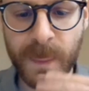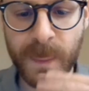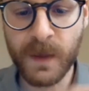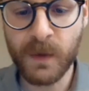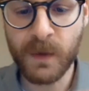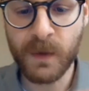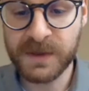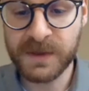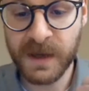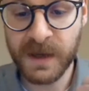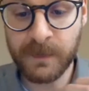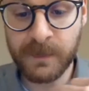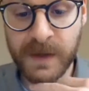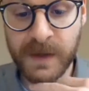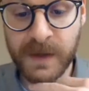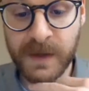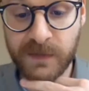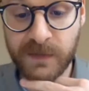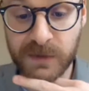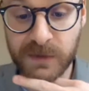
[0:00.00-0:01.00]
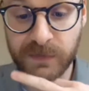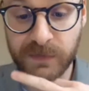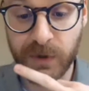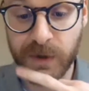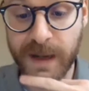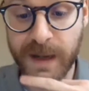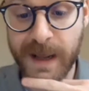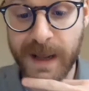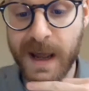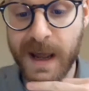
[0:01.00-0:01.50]
was something of a
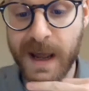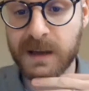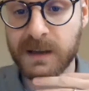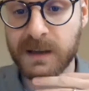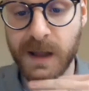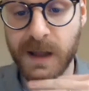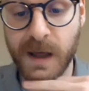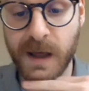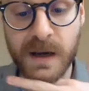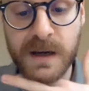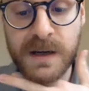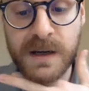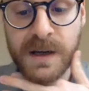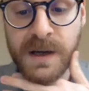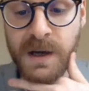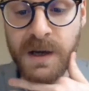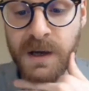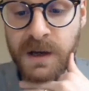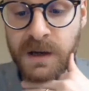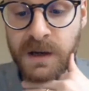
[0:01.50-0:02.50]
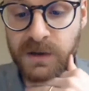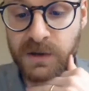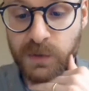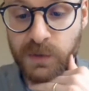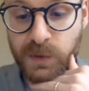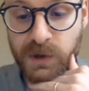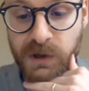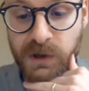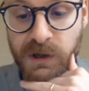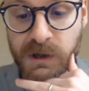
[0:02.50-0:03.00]
devoted acolyte to the
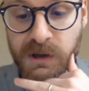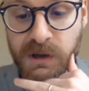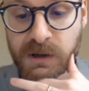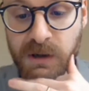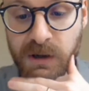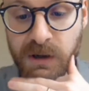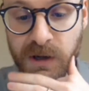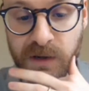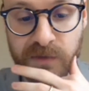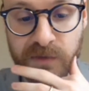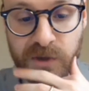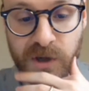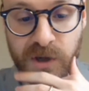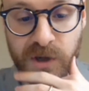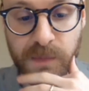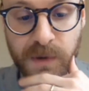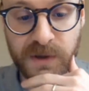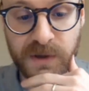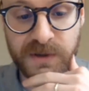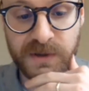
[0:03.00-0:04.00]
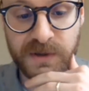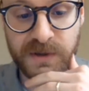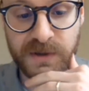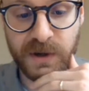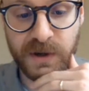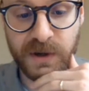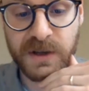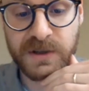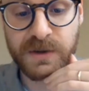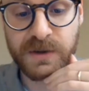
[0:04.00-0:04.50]
work of Jean-Paul Sartre
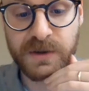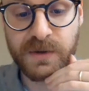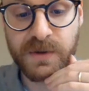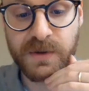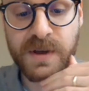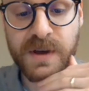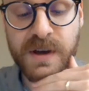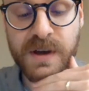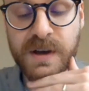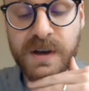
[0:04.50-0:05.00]
in his youth,